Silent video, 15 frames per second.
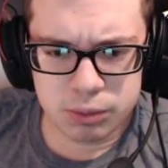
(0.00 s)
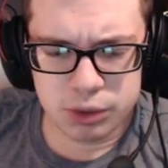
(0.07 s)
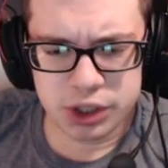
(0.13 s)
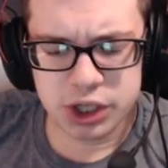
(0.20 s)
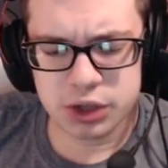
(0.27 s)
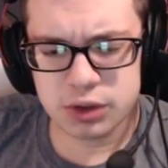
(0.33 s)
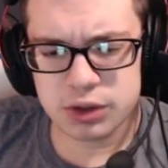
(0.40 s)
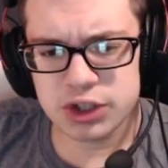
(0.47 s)

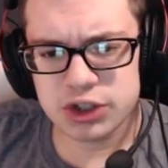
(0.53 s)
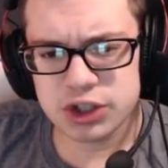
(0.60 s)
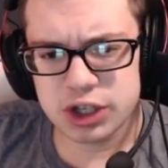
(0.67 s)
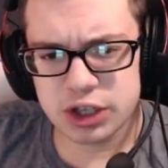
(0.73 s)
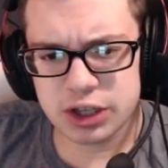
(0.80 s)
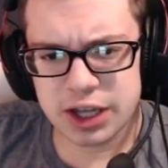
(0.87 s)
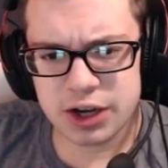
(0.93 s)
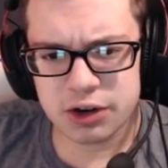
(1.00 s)
Here we're just going
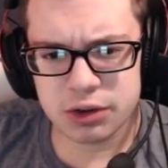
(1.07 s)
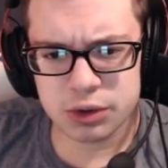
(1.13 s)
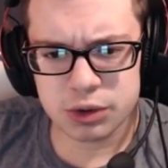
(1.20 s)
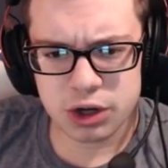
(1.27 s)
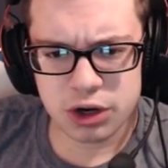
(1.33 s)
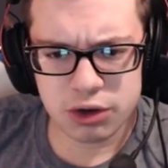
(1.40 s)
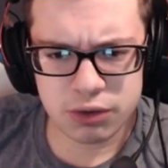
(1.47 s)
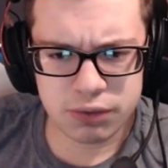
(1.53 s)
to let our
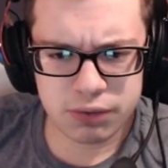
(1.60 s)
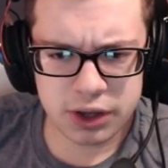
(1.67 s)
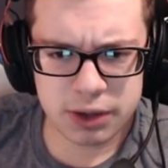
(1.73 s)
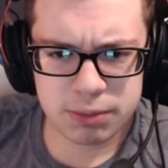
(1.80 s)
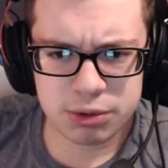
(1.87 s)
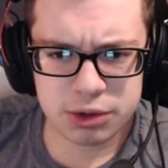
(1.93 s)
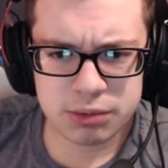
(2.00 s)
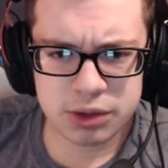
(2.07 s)
Lucario
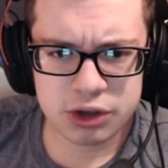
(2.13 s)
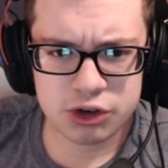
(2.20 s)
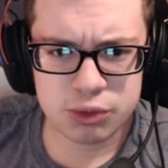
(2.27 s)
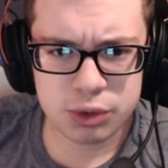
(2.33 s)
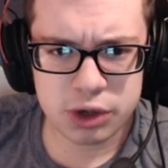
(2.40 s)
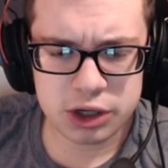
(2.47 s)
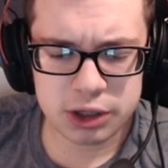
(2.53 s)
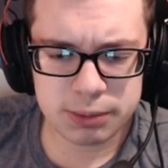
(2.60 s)
faint pretty much.
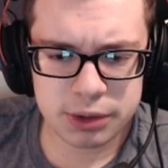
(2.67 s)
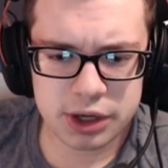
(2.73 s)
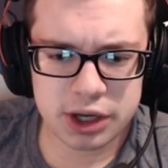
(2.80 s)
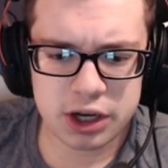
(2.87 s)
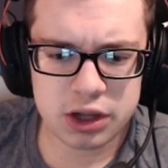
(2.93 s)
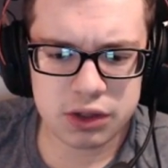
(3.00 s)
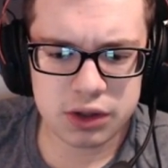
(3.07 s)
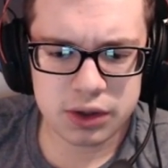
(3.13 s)
We're not going to block
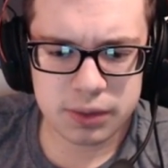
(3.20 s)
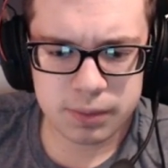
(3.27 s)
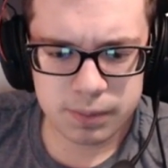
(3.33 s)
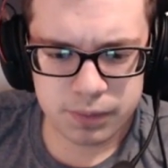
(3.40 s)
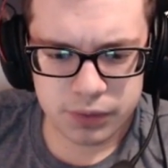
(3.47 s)
anything.